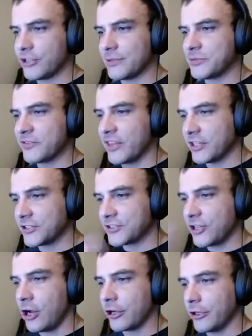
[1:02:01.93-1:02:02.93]
types of things
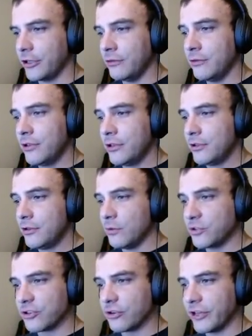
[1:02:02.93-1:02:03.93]
talking,
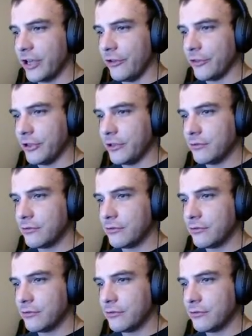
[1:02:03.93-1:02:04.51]
which are unhealthy